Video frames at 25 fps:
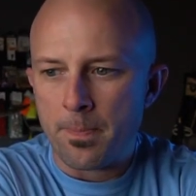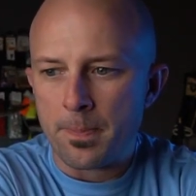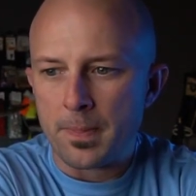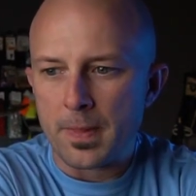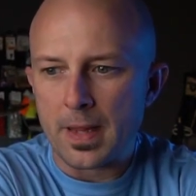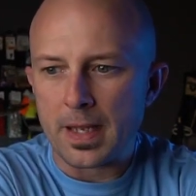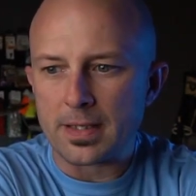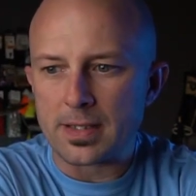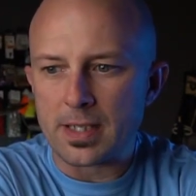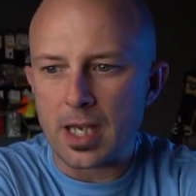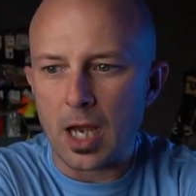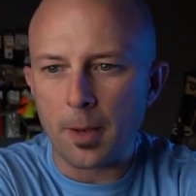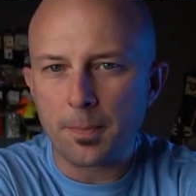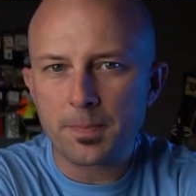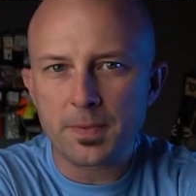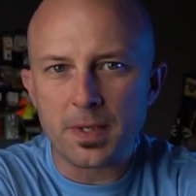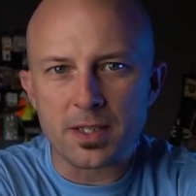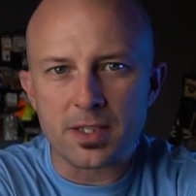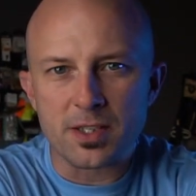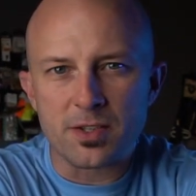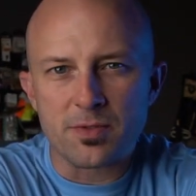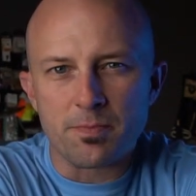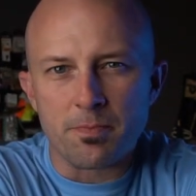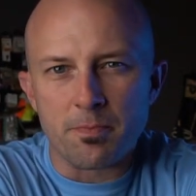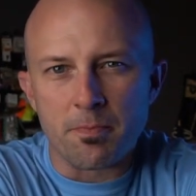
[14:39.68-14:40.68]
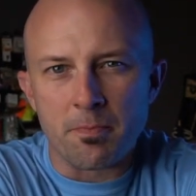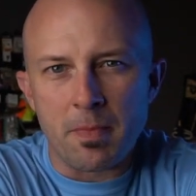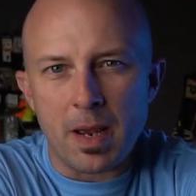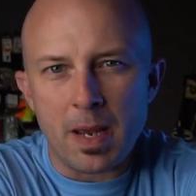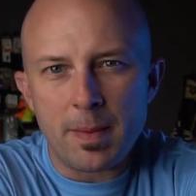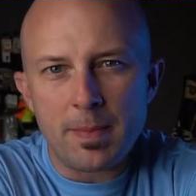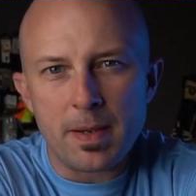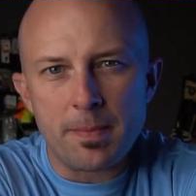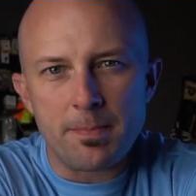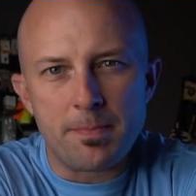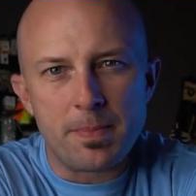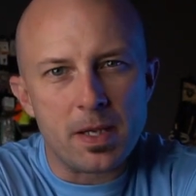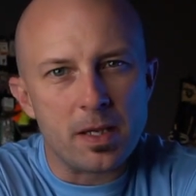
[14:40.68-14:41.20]
it's helped us
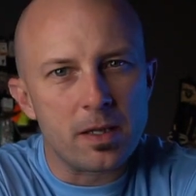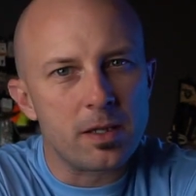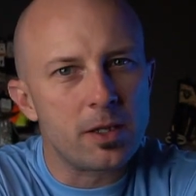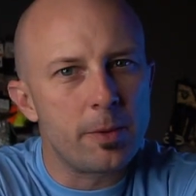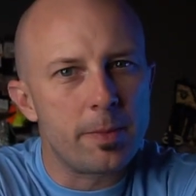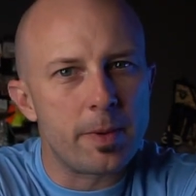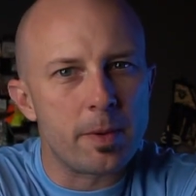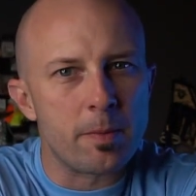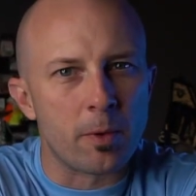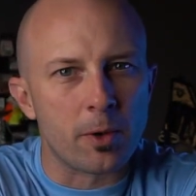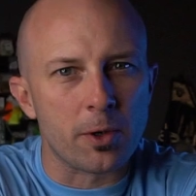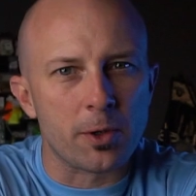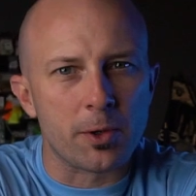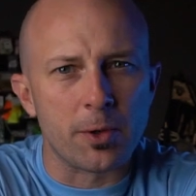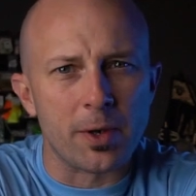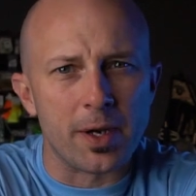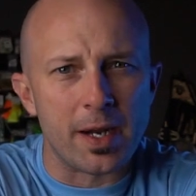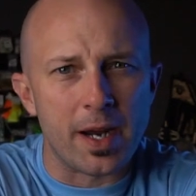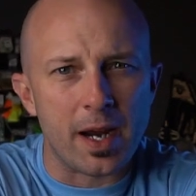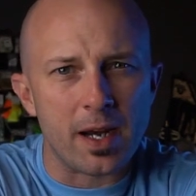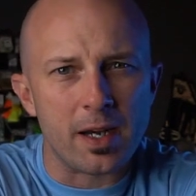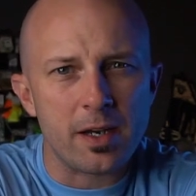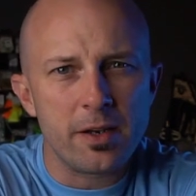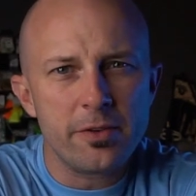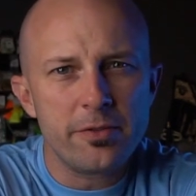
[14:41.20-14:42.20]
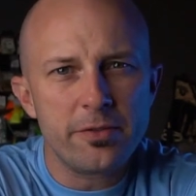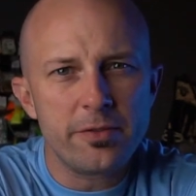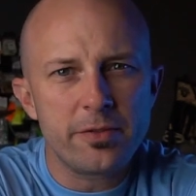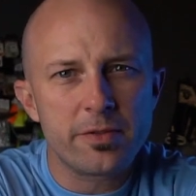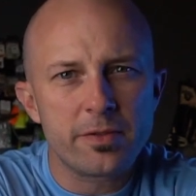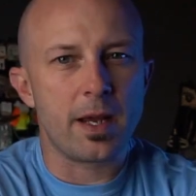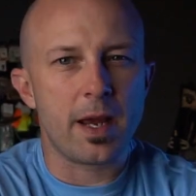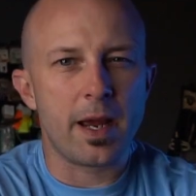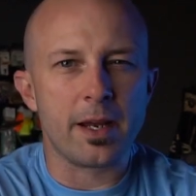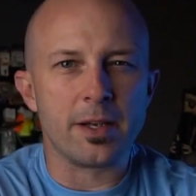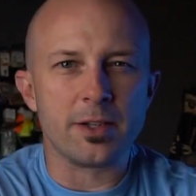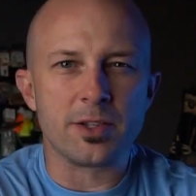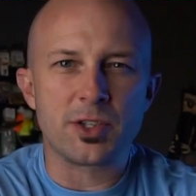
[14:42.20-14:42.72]
maybe be a little bit more creative
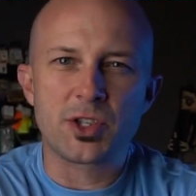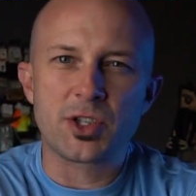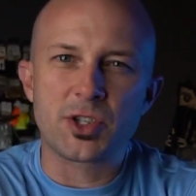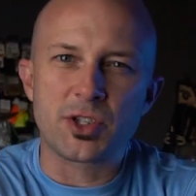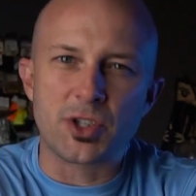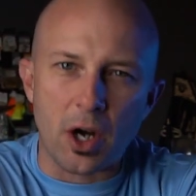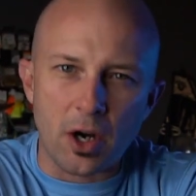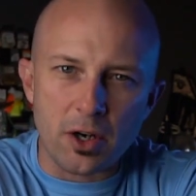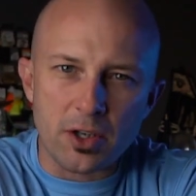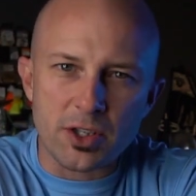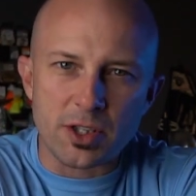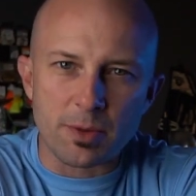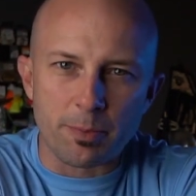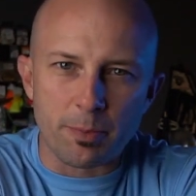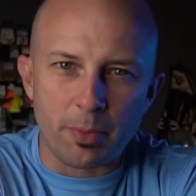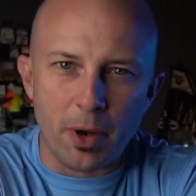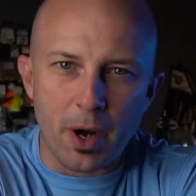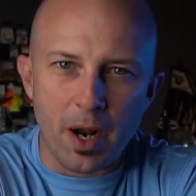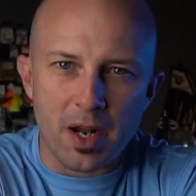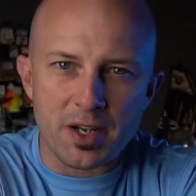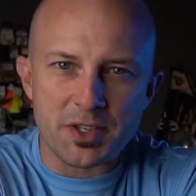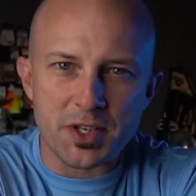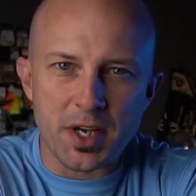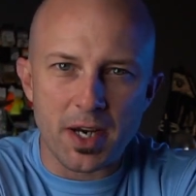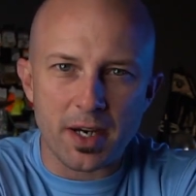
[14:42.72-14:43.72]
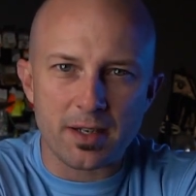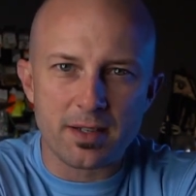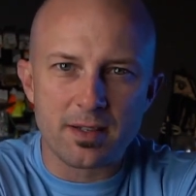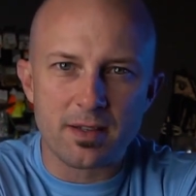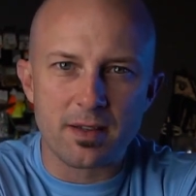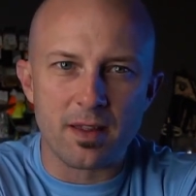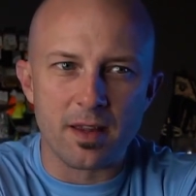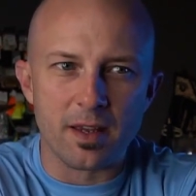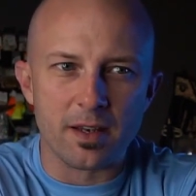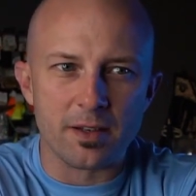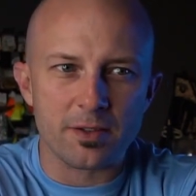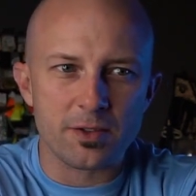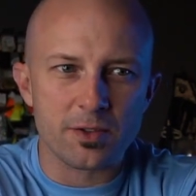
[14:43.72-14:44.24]
and start some projects
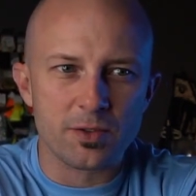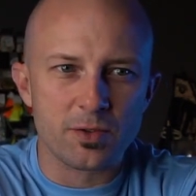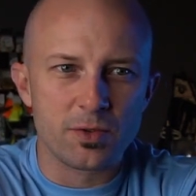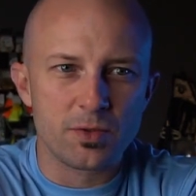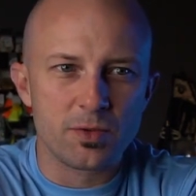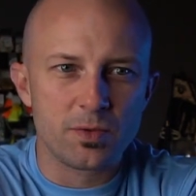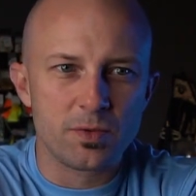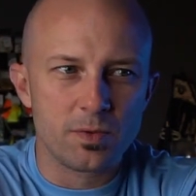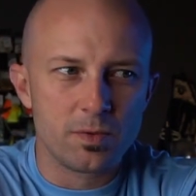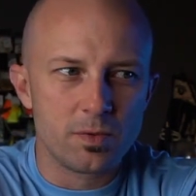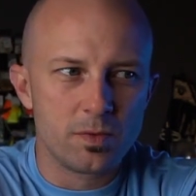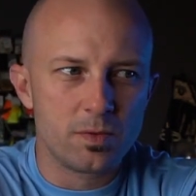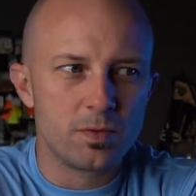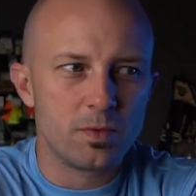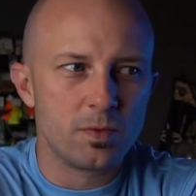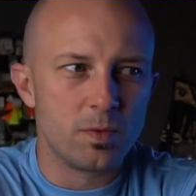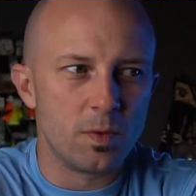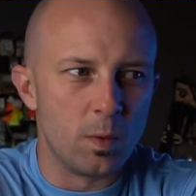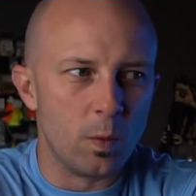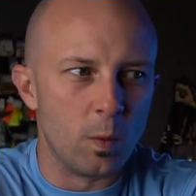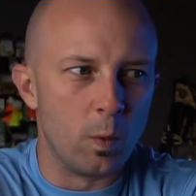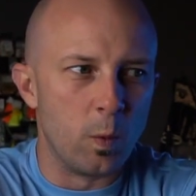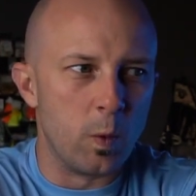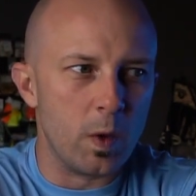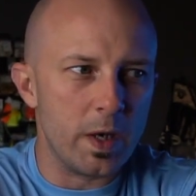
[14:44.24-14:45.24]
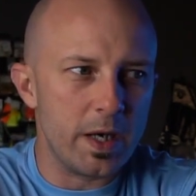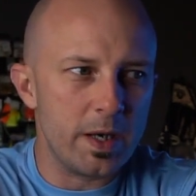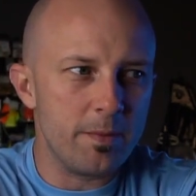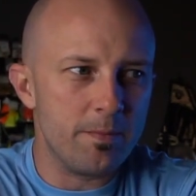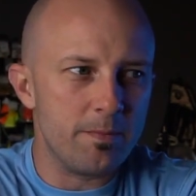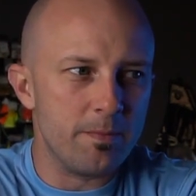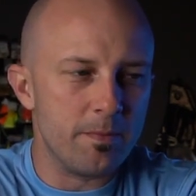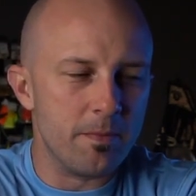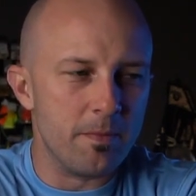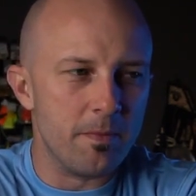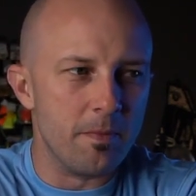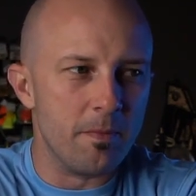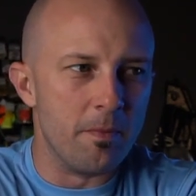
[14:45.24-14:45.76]
that
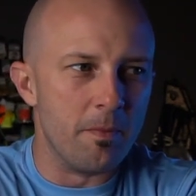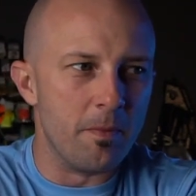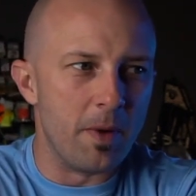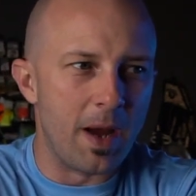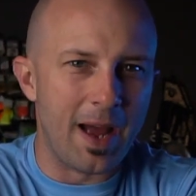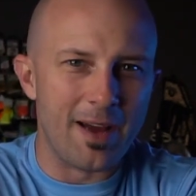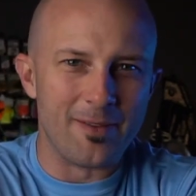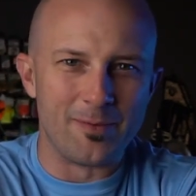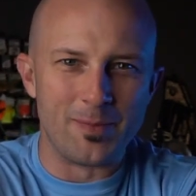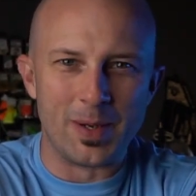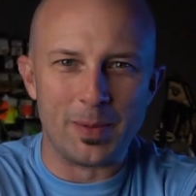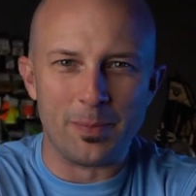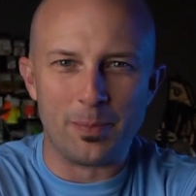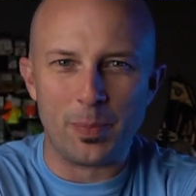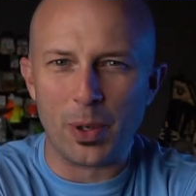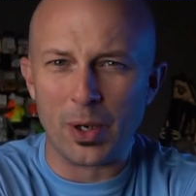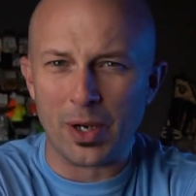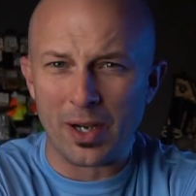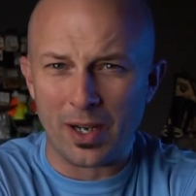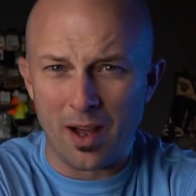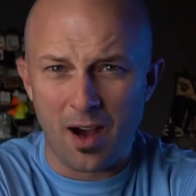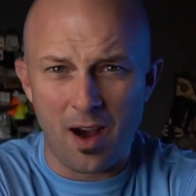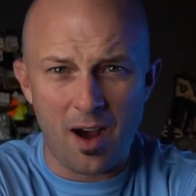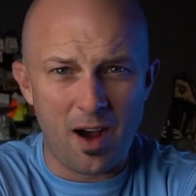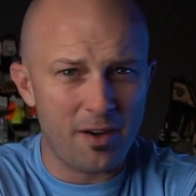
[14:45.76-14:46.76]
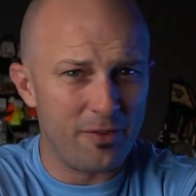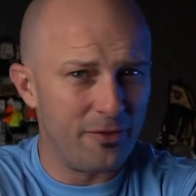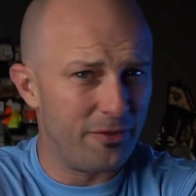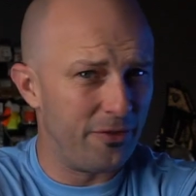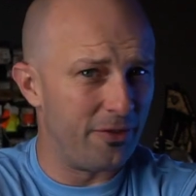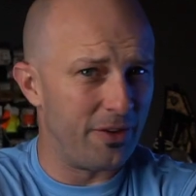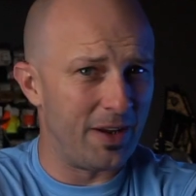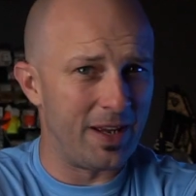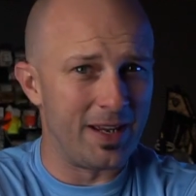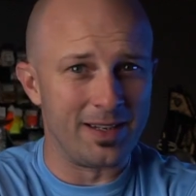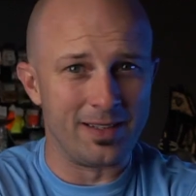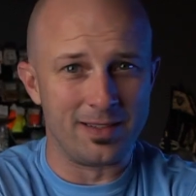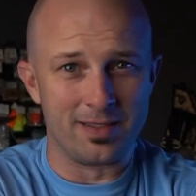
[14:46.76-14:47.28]
we have been putting off
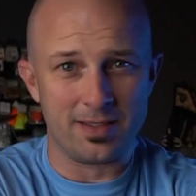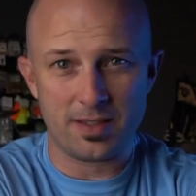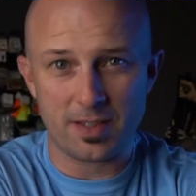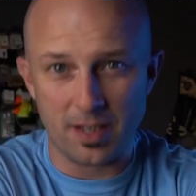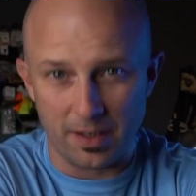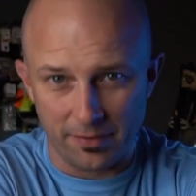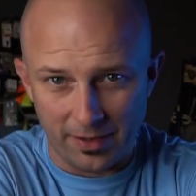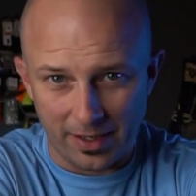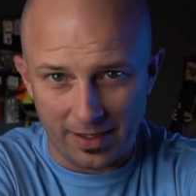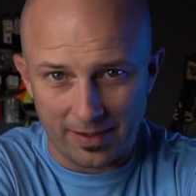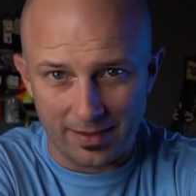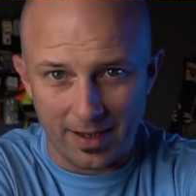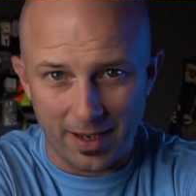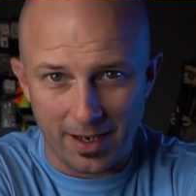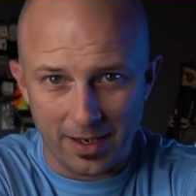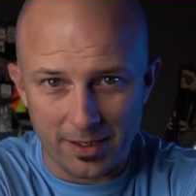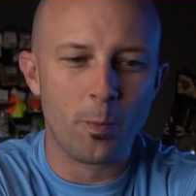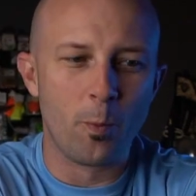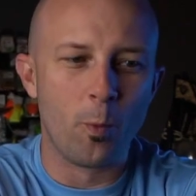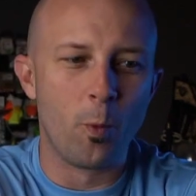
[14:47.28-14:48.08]
and stuff like that.